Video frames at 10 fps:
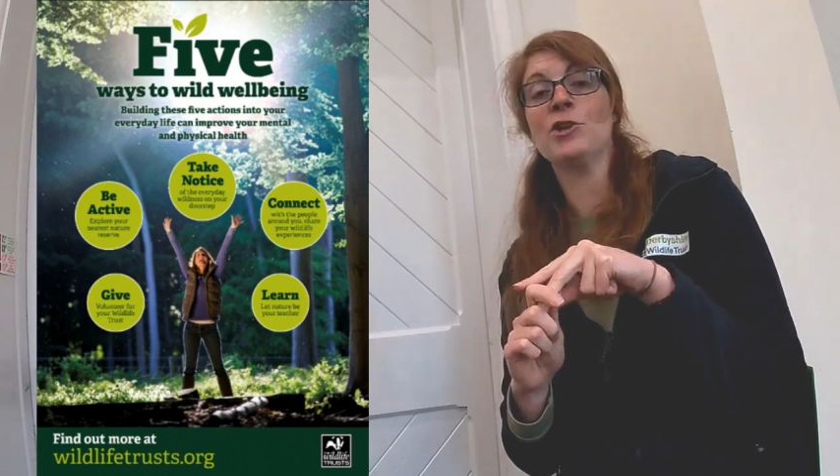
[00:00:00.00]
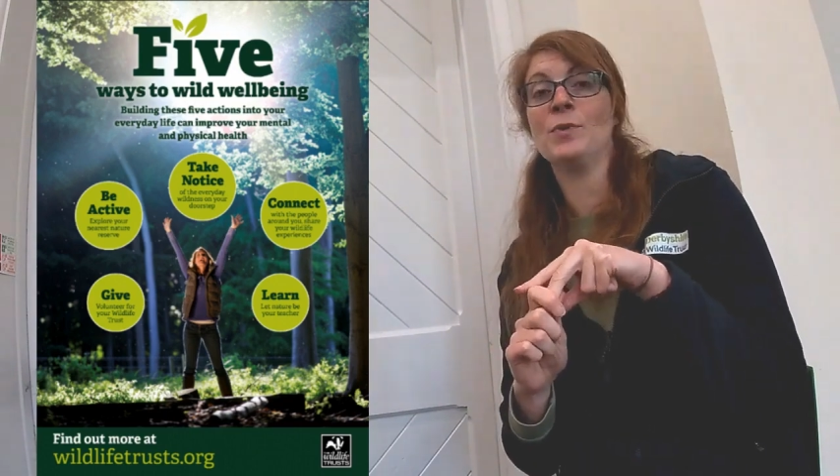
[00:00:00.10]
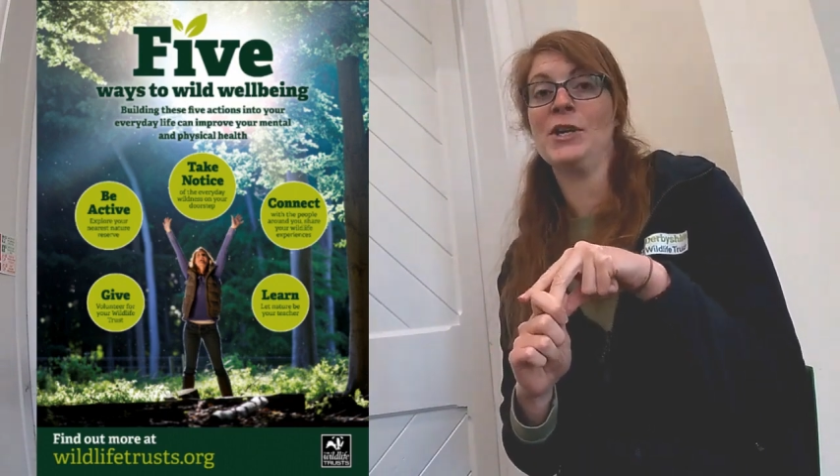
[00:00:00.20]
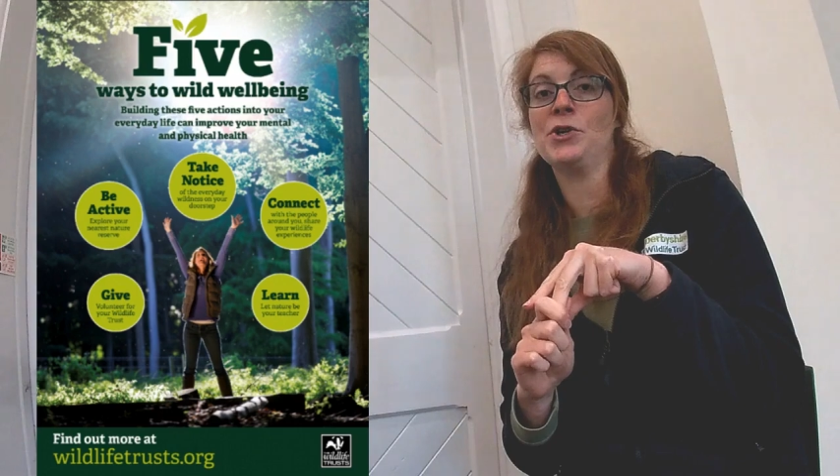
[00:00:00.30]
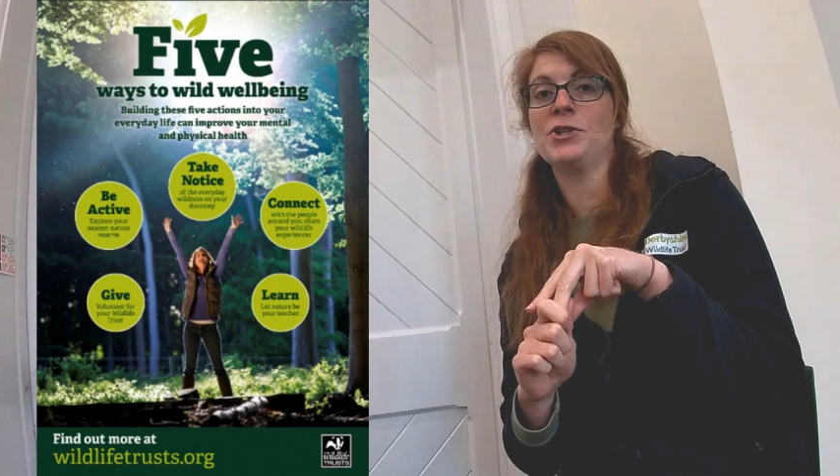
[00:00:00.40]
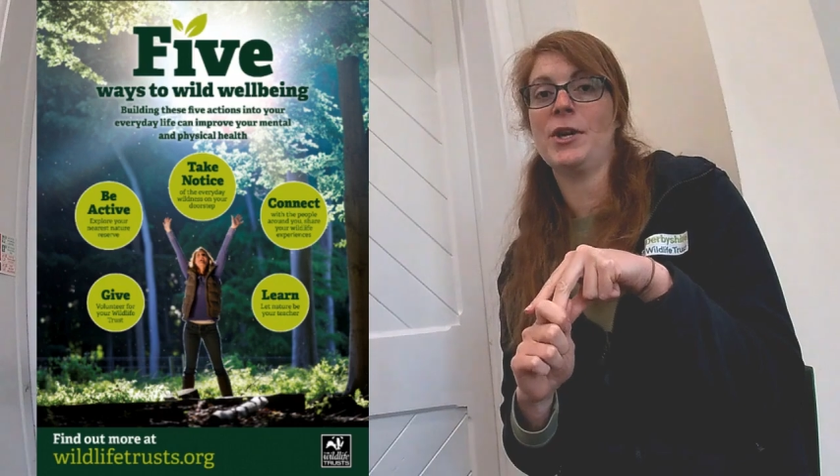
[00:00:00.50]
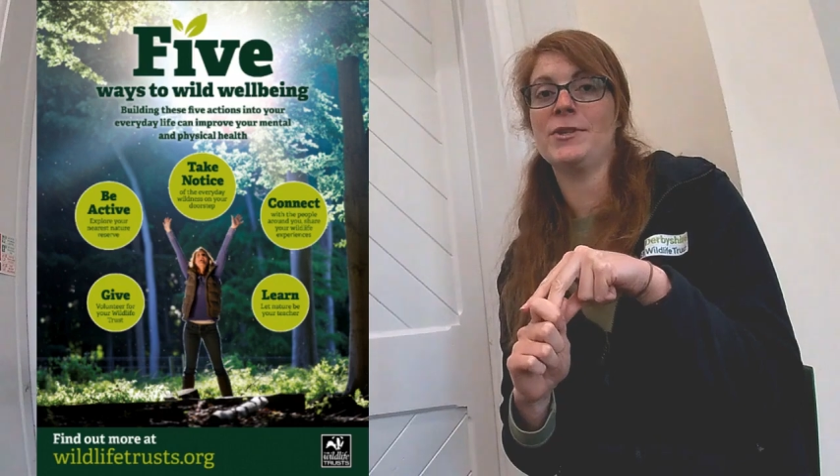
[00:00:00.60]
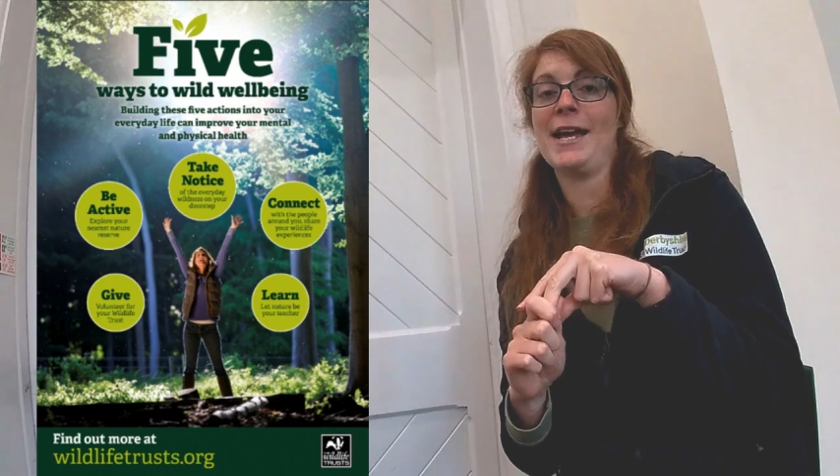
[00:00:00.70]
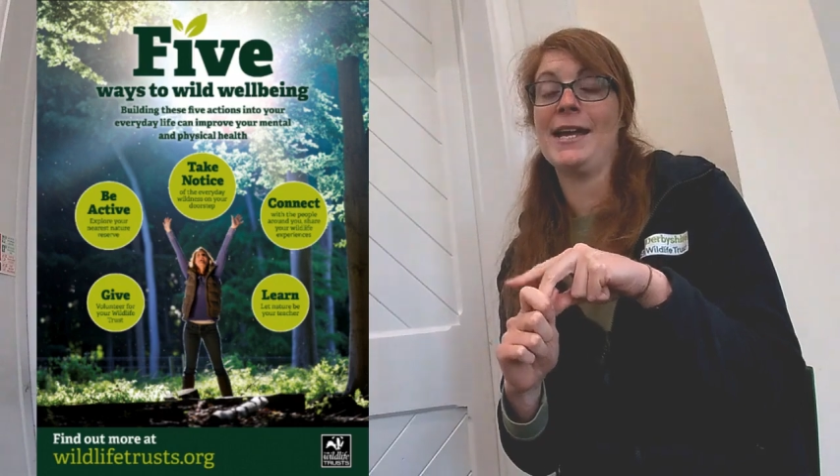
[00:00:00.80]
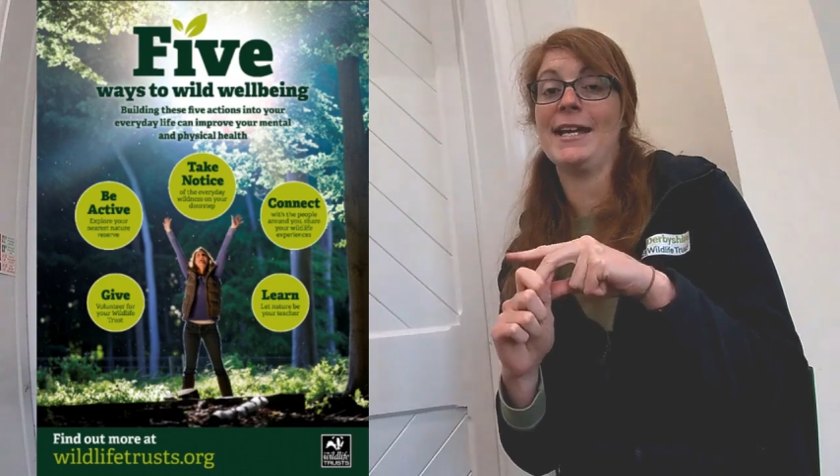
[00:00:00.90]
and we
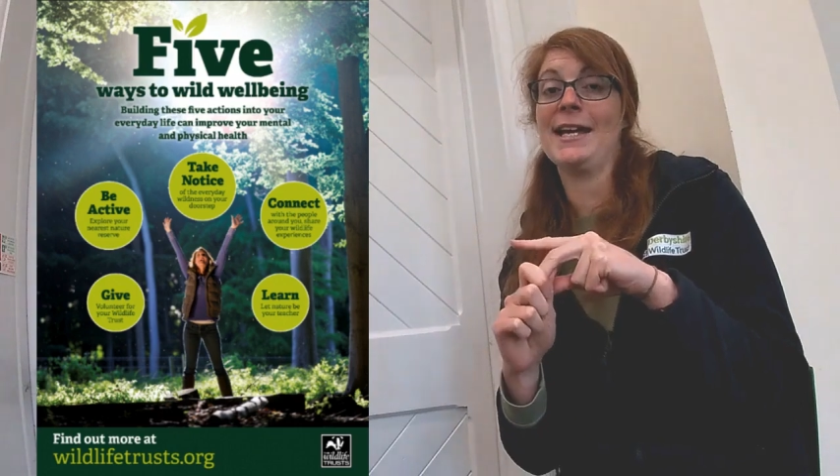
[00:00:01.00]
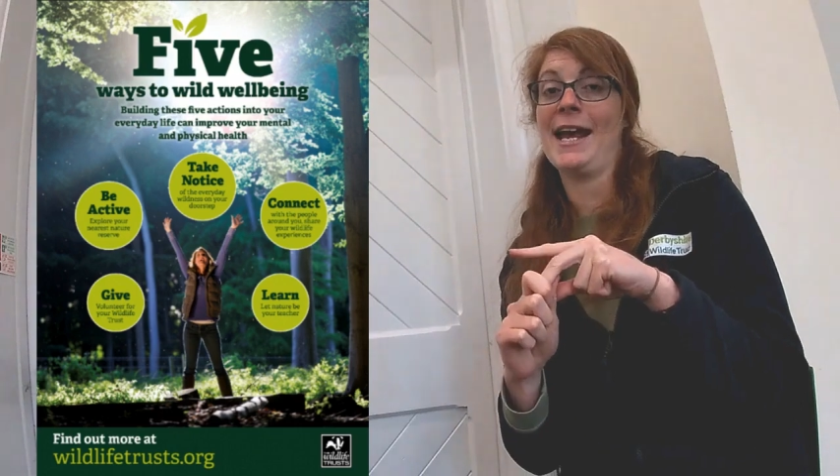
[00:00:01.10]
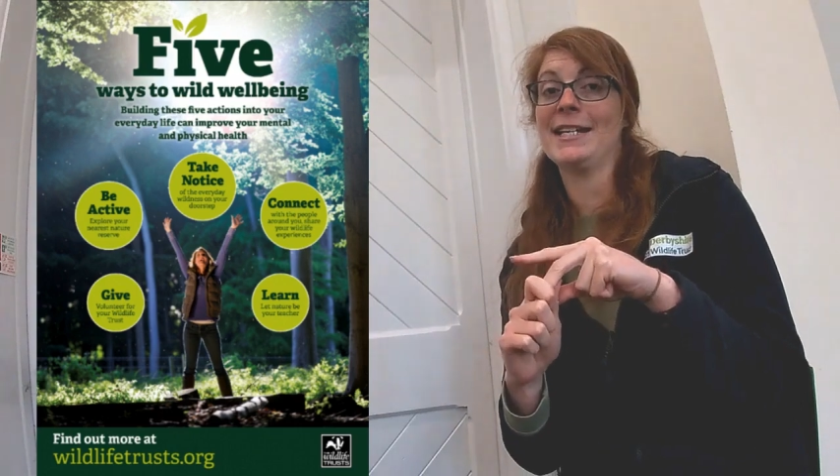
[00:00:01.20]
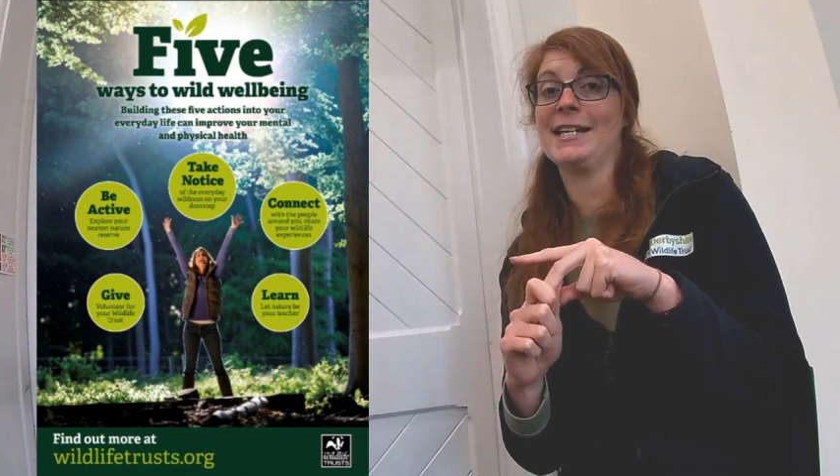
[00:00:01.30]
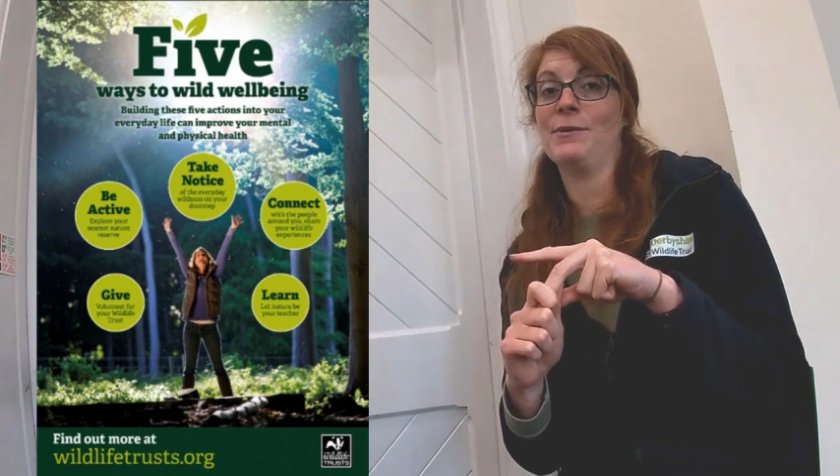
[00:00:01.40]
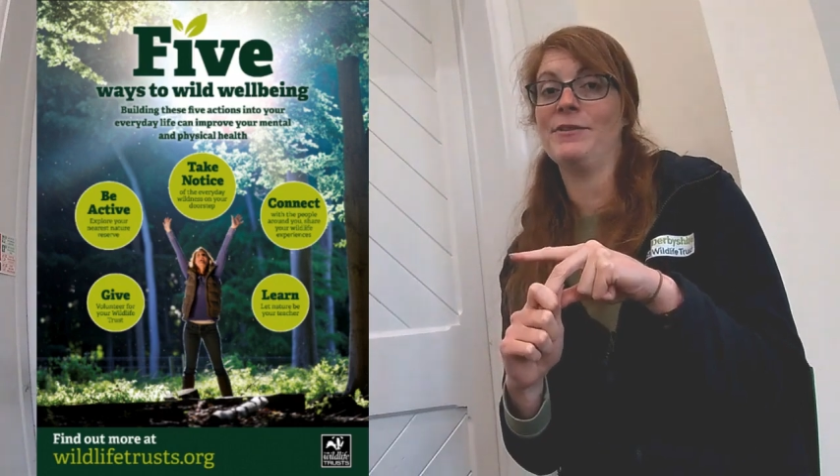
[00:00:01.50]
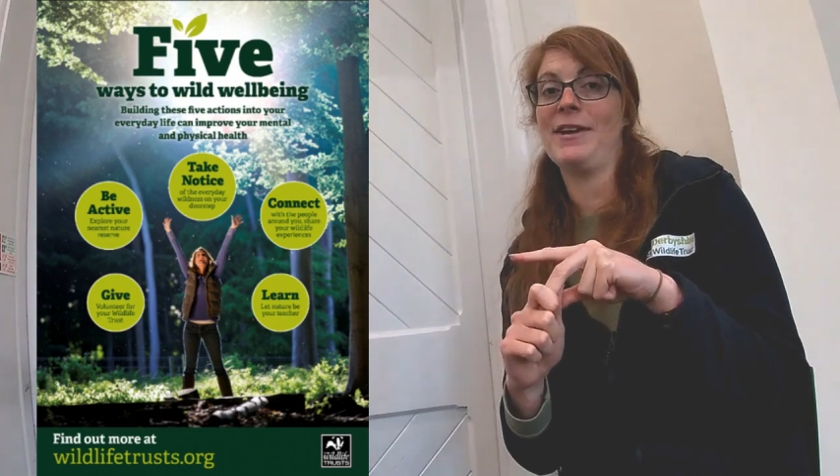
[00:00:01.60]
also say connecting